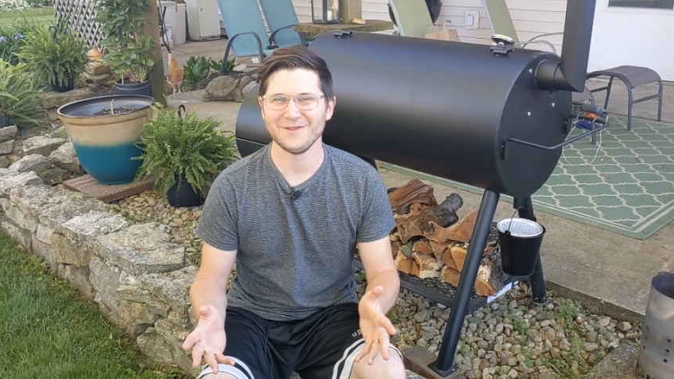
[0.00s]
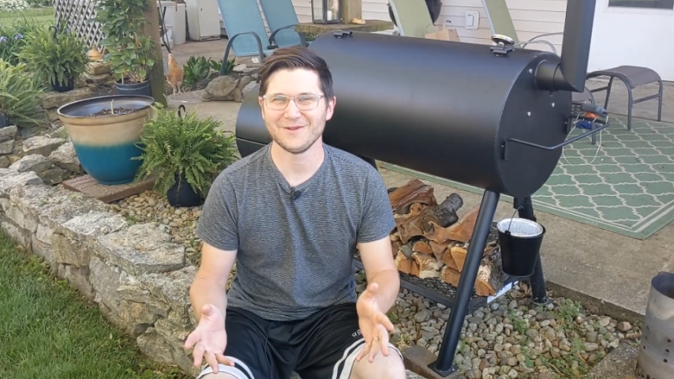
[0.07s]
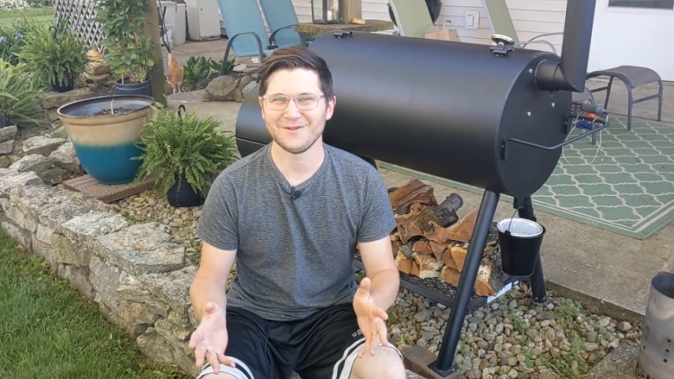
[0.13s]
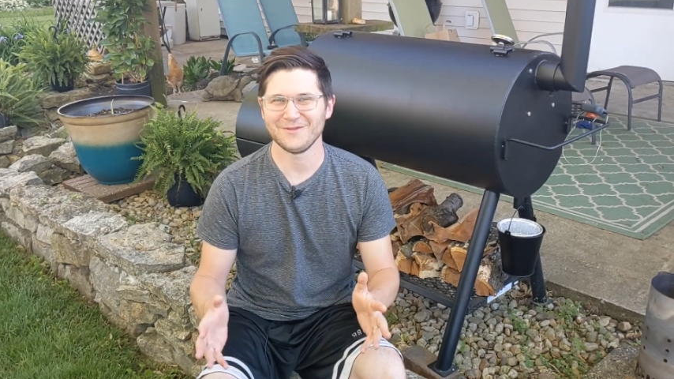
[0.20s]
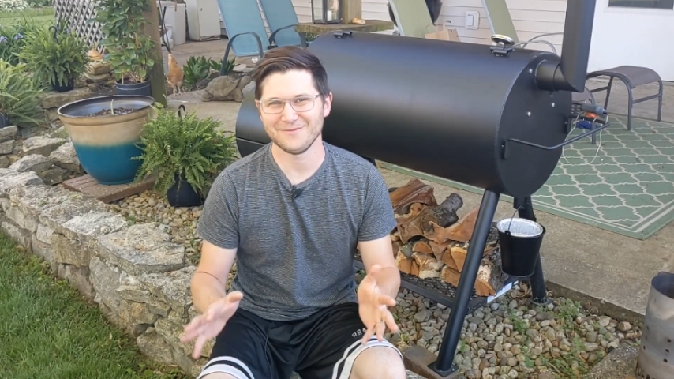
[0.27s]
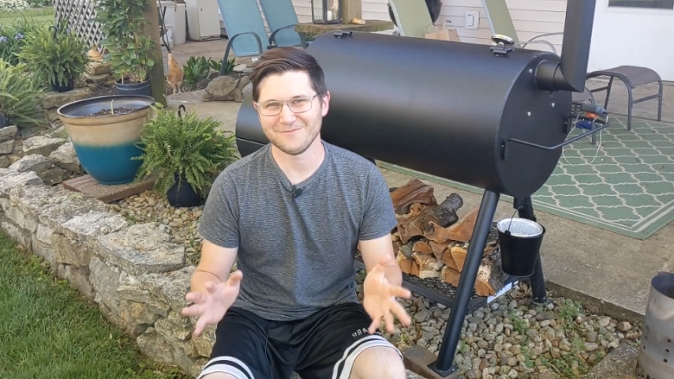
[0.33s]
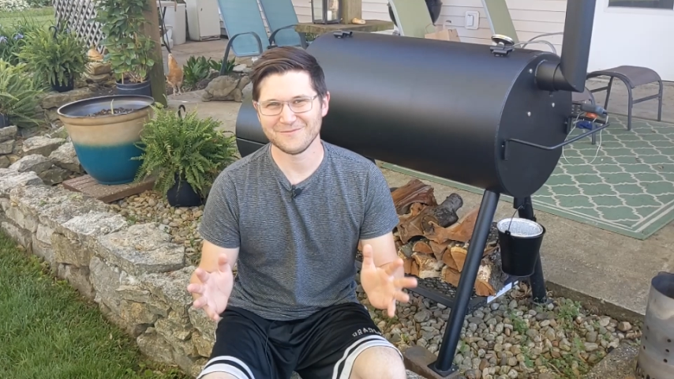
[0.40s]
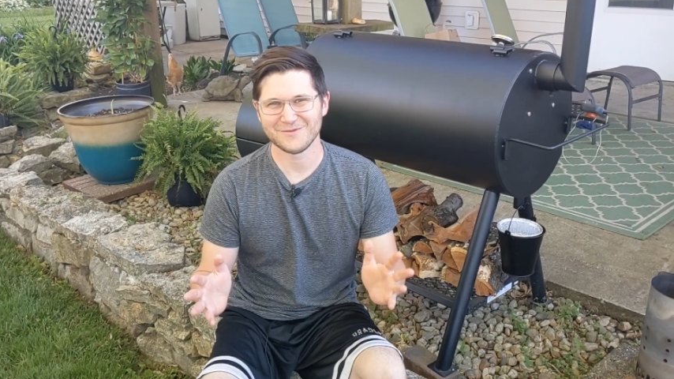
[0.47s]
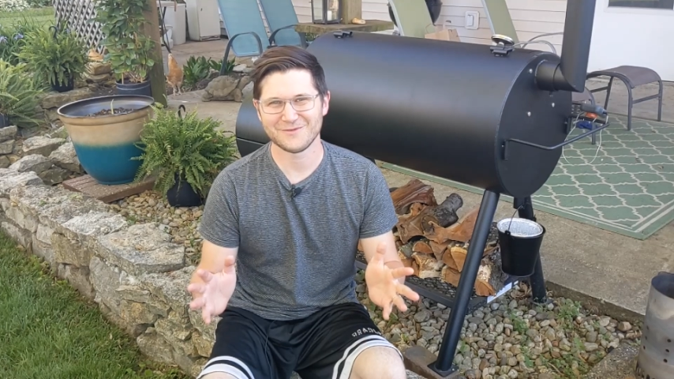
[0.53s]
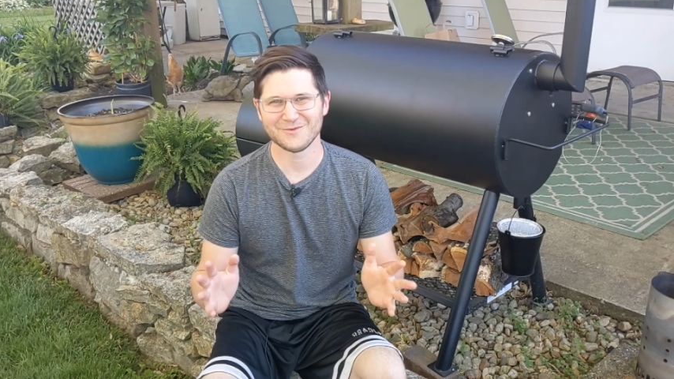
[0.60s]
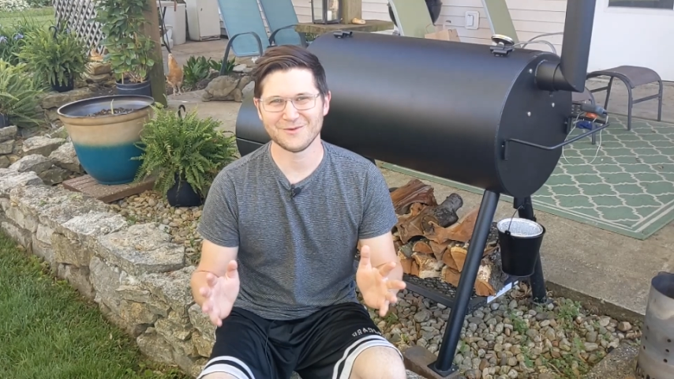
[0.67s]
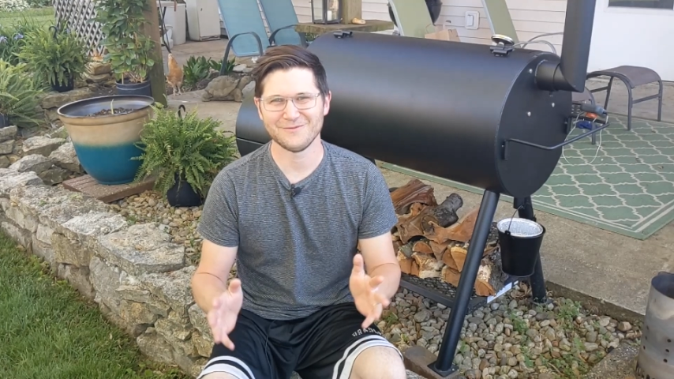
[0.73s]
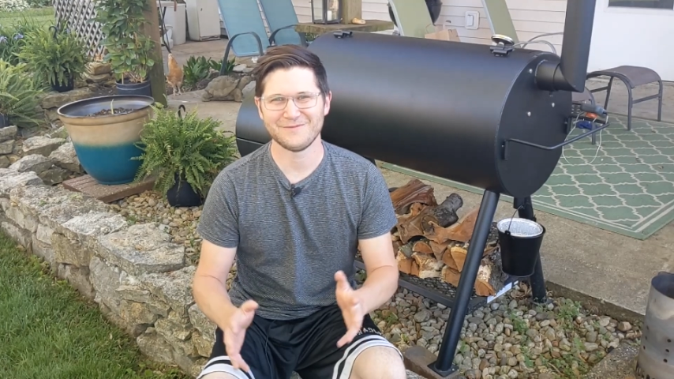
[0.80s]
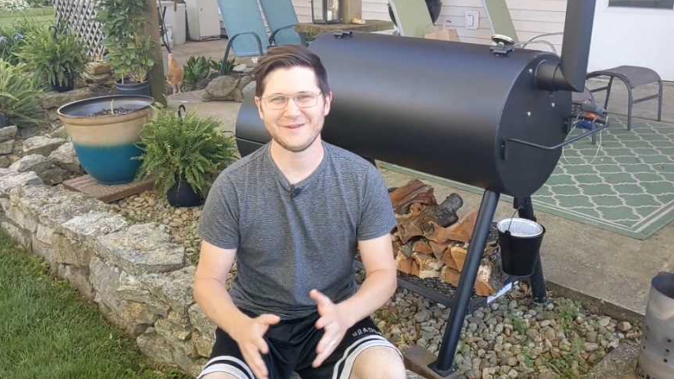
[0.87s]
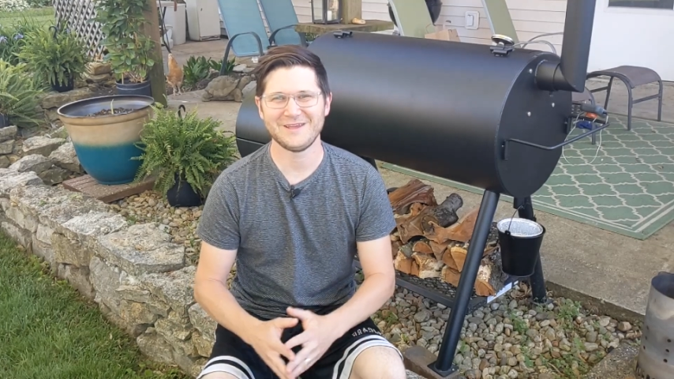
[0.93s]
little
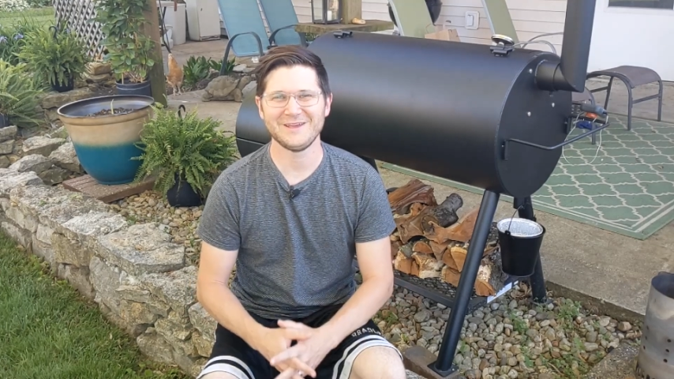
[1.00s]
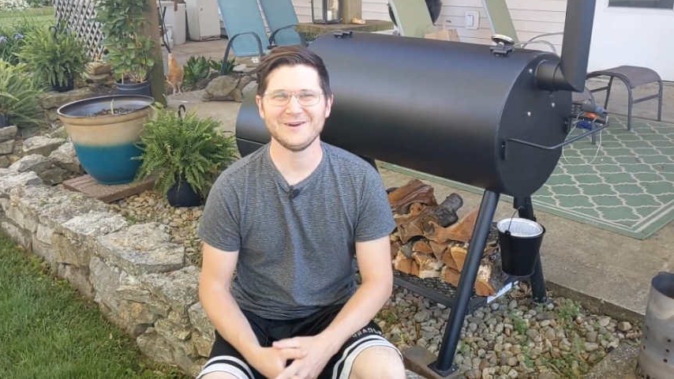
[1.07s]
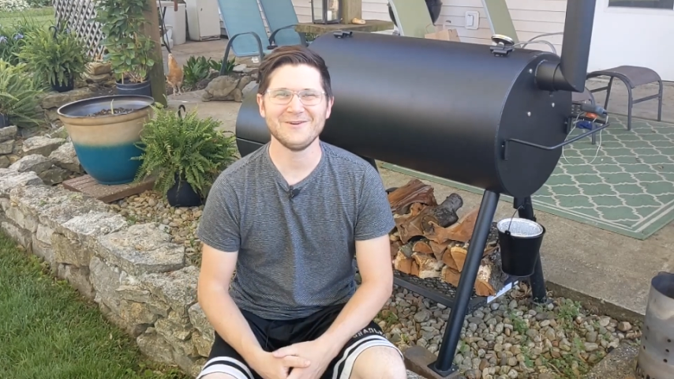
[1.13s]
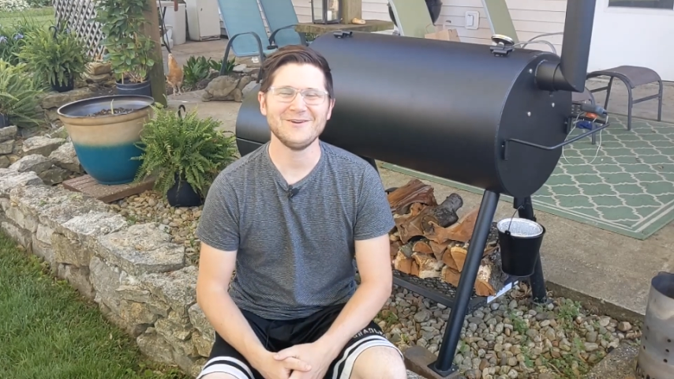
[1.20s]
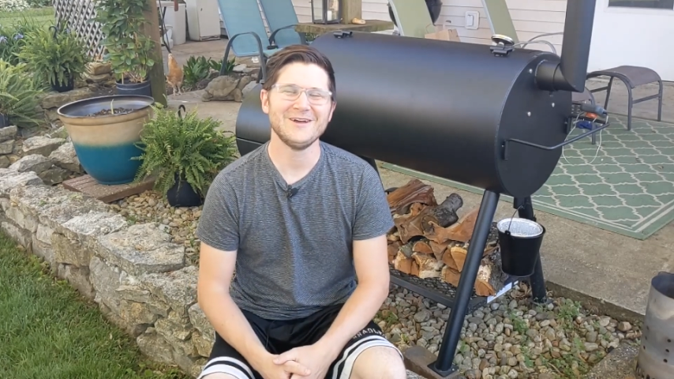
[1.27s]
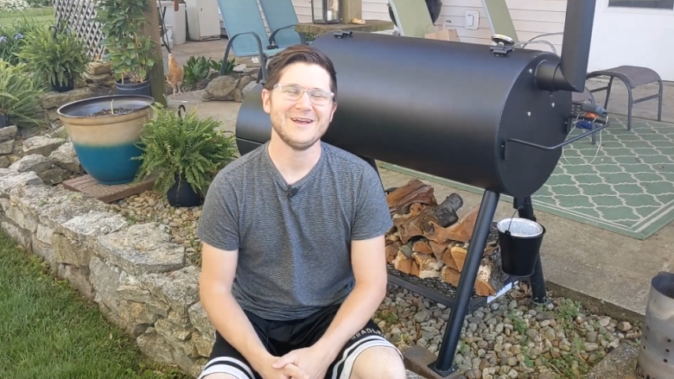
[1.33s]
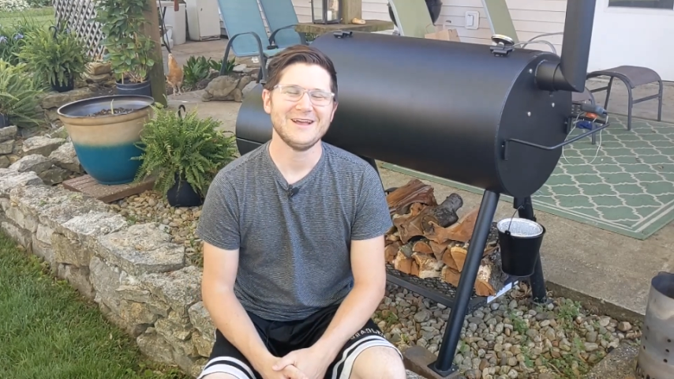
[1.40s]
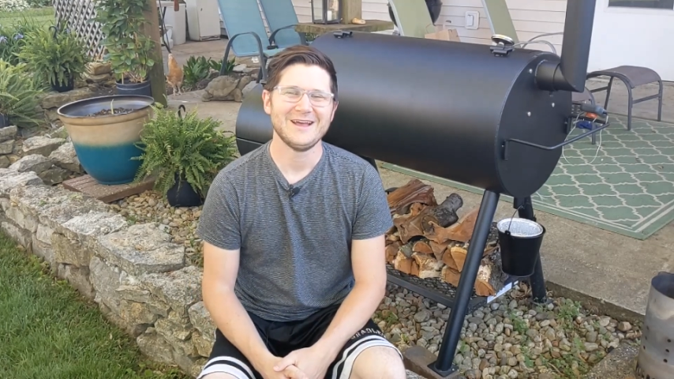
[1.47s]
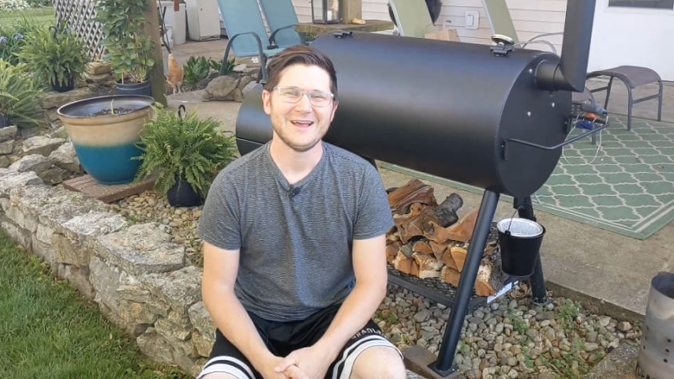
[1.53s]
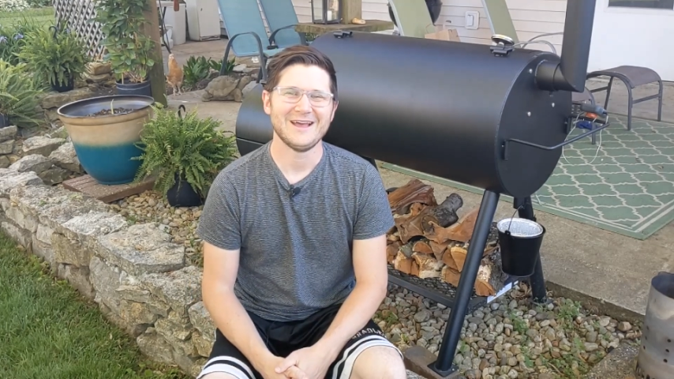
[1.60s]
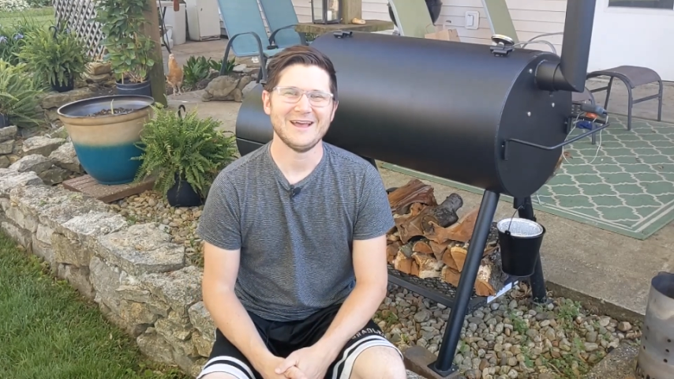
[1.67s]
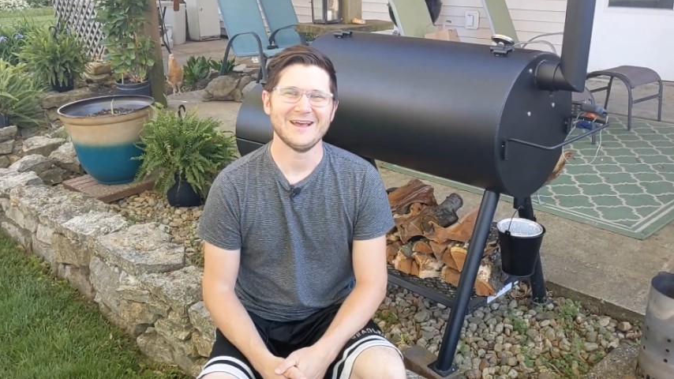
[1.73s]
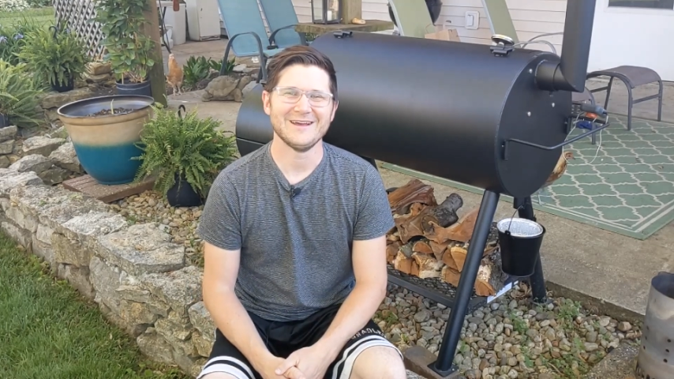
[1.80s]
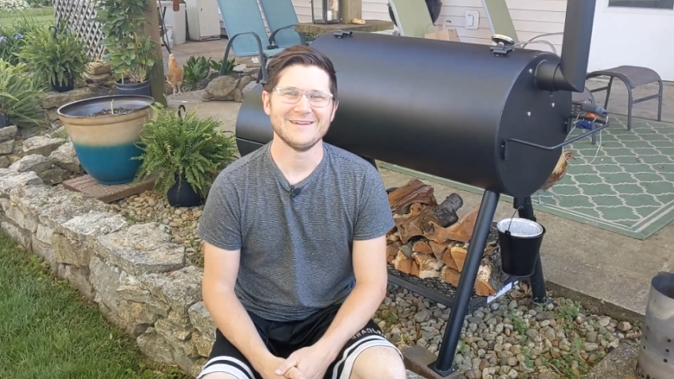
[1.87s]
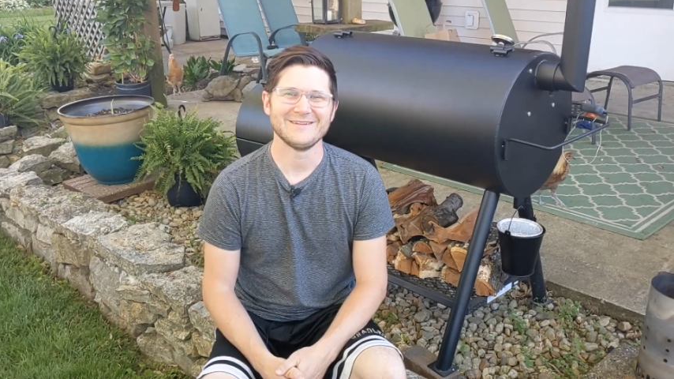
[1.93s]
short video,
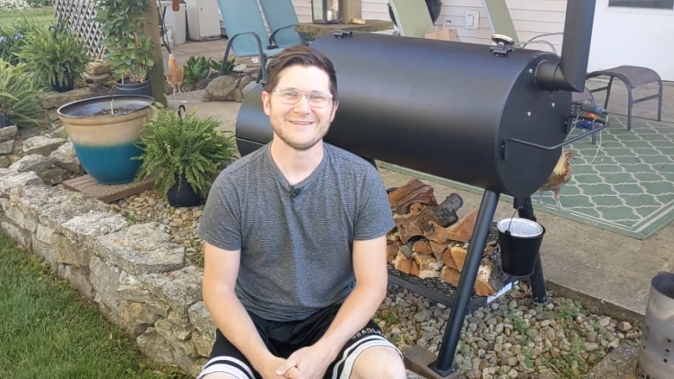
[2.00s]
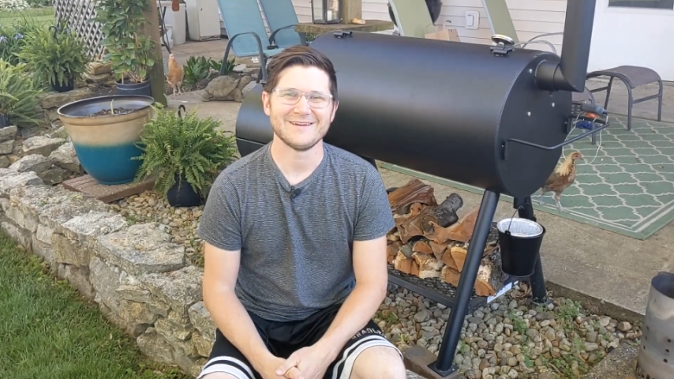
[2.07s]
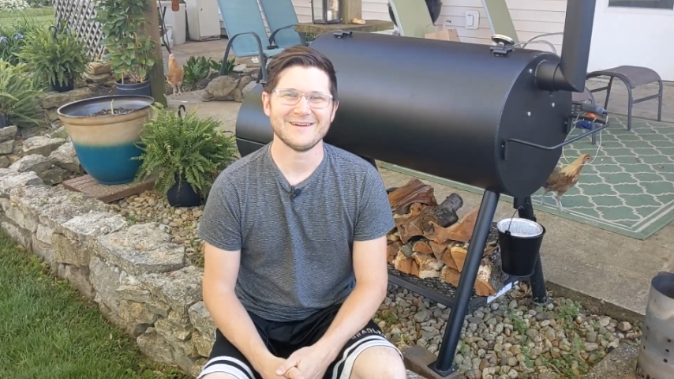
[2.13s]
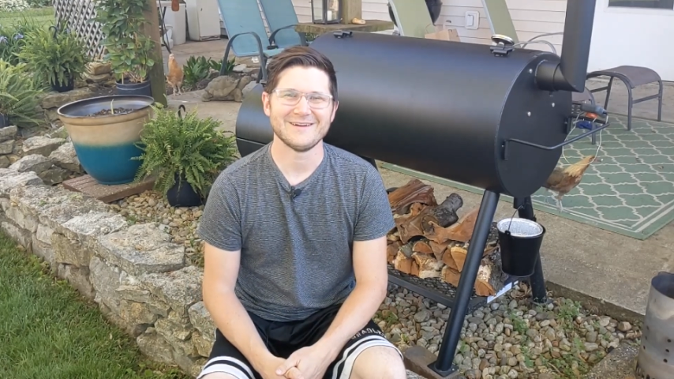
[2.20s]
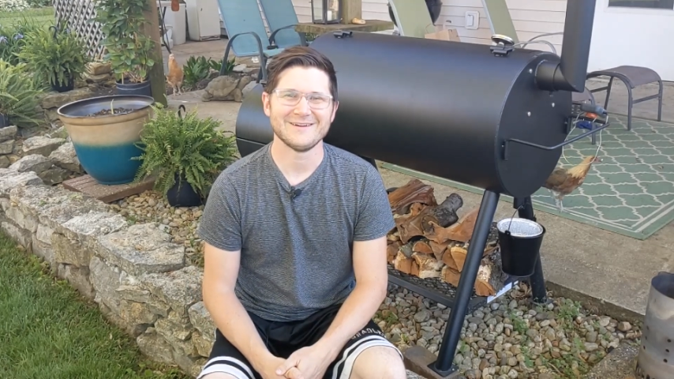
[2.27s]
and